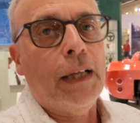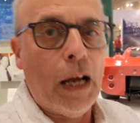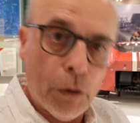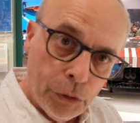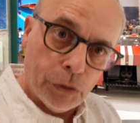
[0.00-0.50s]

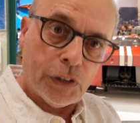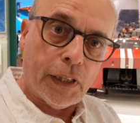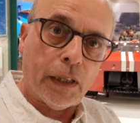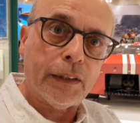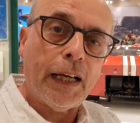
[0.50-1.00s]
Now you're
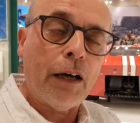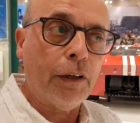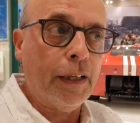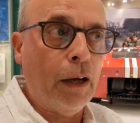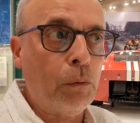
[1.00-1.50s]
settled down,
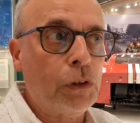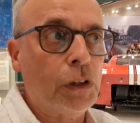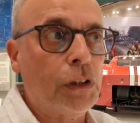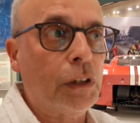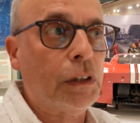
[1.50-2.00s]
and that was a
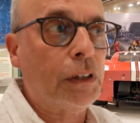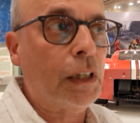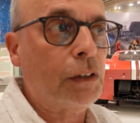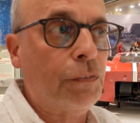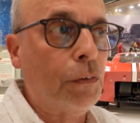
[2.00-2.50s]

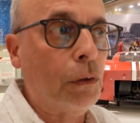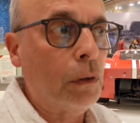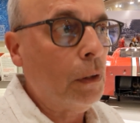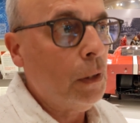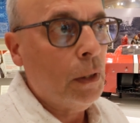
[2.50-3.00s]
successful
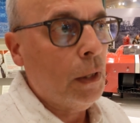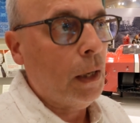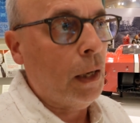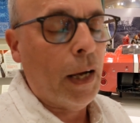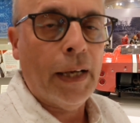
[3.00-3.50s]

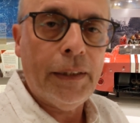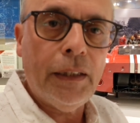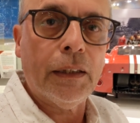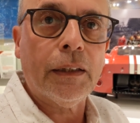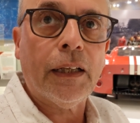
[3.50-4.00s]

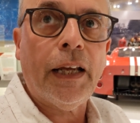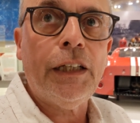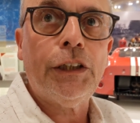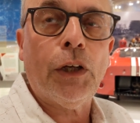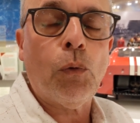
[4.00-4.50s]
idea that
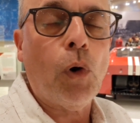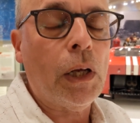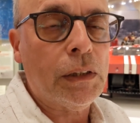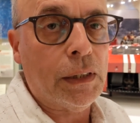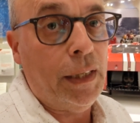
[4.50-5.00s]
A.J.
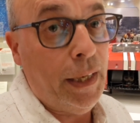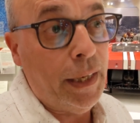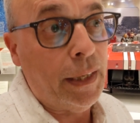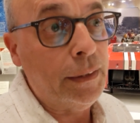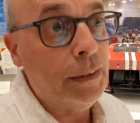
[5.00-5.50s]
Watson
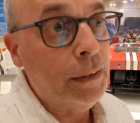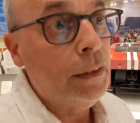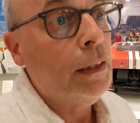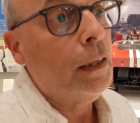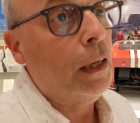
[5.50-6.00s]
had,
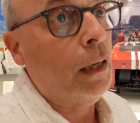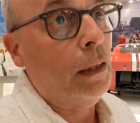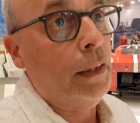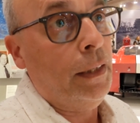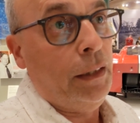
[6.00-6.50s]

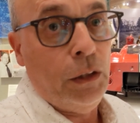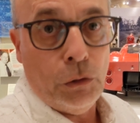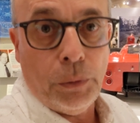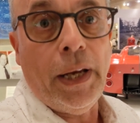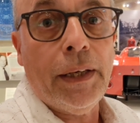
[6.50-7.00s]
and he
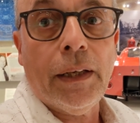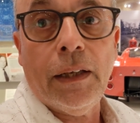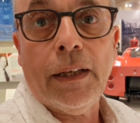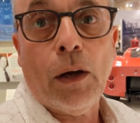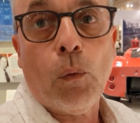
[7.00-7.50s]
created
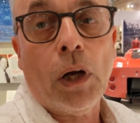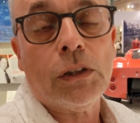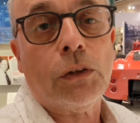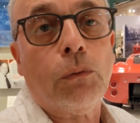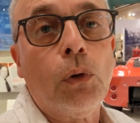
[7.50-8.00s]
in that
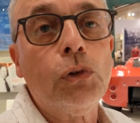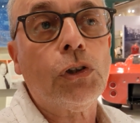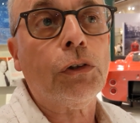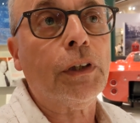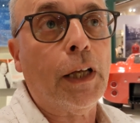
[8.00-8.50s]
Watson
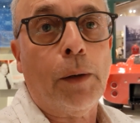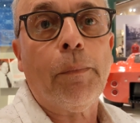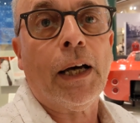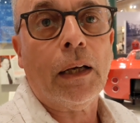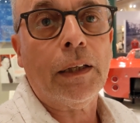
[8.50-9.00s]
Roadster that I'm
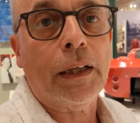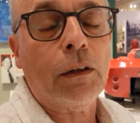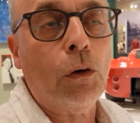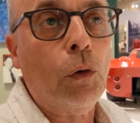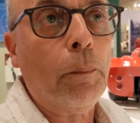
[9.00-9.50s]
modeling at
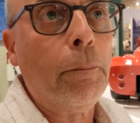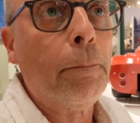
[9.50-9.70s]
home.